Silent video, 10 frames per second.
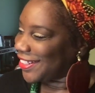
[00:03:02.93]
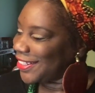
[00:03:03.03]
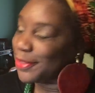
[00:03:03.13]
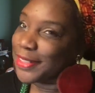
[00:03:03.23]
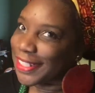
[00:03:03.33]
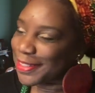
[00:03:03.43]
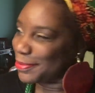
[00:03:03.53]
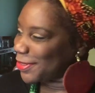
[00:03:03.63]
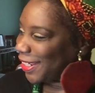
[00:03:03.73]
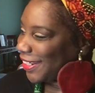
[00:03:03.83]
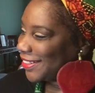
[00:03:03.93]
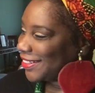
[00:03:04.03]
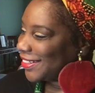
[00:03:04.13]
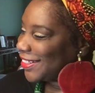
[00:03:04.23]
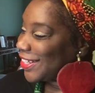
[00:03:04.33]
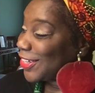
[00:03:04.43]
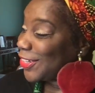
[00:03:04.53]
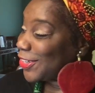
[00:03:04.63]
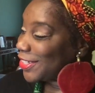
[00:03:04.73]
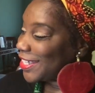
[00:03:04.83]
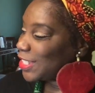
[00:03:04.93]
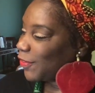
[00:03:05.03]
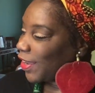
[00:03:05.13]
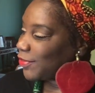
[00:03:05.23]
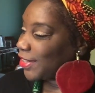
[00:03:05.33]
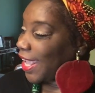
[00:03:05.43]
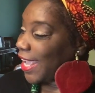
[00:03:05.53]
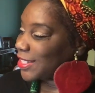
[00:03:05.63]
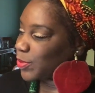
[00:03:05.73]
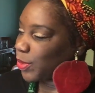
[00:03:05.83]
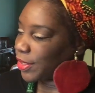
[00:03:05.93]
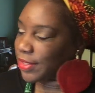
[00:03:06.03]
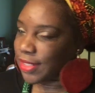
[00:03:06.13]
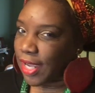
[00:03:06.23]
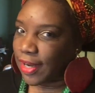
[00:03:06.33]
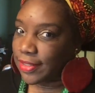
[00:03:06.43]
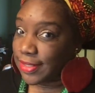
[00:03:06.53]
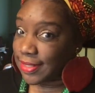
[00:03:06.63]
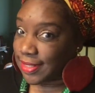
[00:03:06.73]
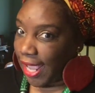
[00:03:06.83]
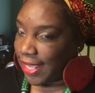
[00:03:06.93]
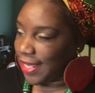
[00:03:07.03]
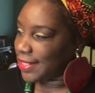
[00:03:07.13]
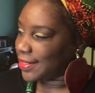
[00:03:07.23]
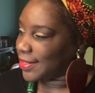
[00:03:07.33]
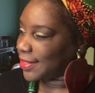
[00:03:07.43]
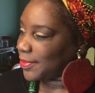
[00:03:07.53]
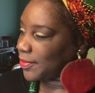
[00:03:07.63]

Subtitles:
You get the point. Cookie's favorite S words are science,